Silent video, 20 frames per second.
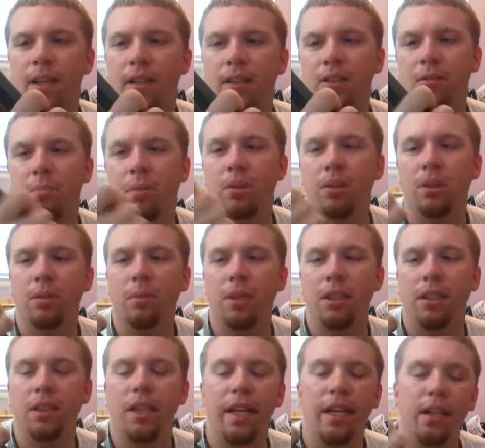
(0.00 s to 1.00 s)
supposed to be
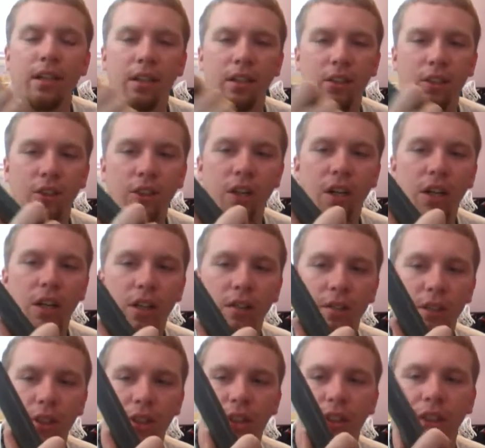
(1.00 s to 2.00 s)
a lighter and stronger
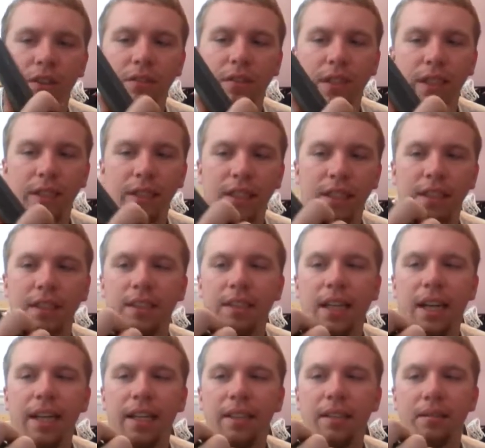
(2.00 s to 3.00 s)
version of like the
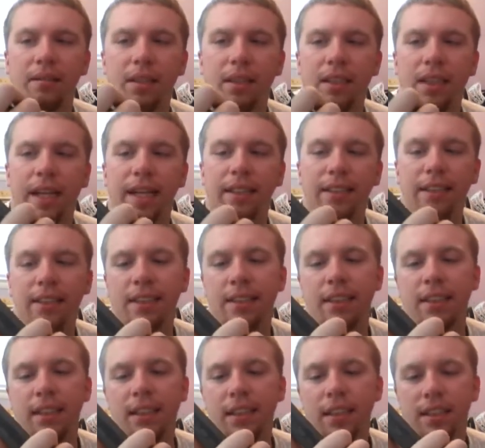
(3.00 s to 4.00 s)
Titan
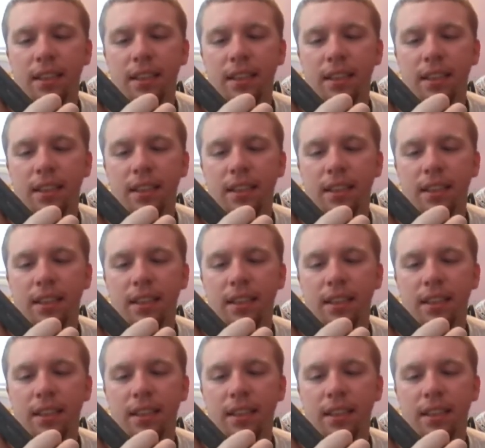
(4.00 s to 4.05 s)
Classic